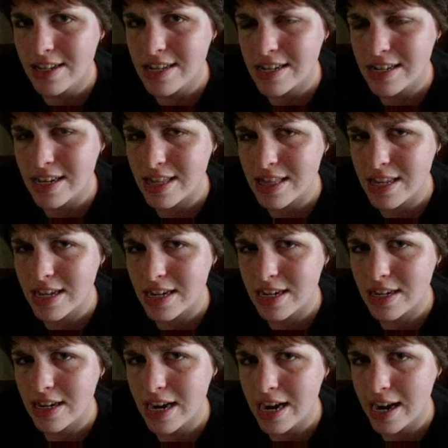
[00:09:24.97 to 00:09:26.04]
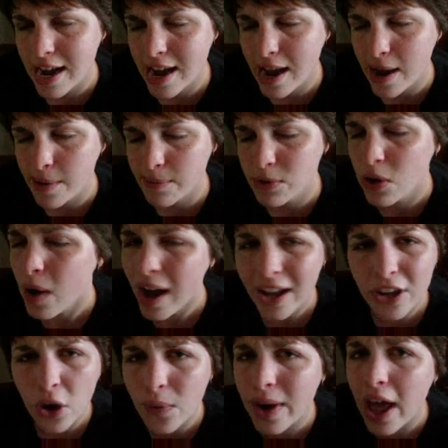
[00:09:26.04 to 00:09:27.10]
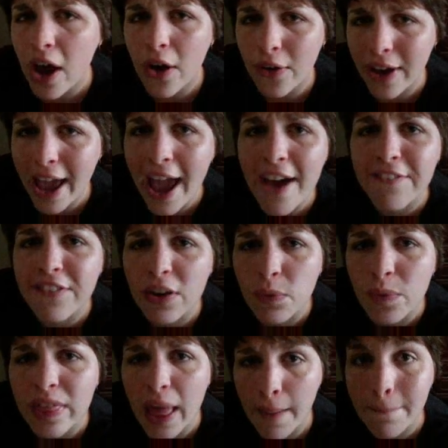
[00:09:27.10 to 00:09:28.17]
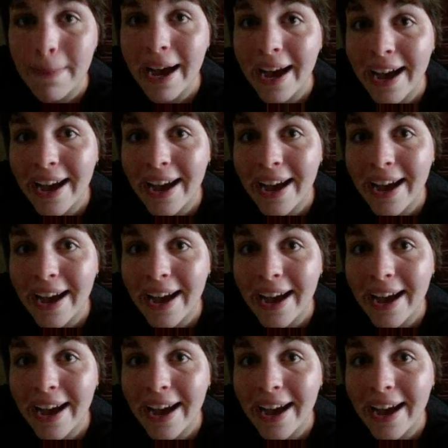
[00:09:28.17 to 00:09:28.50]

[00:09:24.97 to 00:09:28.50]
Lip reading: At least I think I am. So I'll go now. Okay, have fun with that.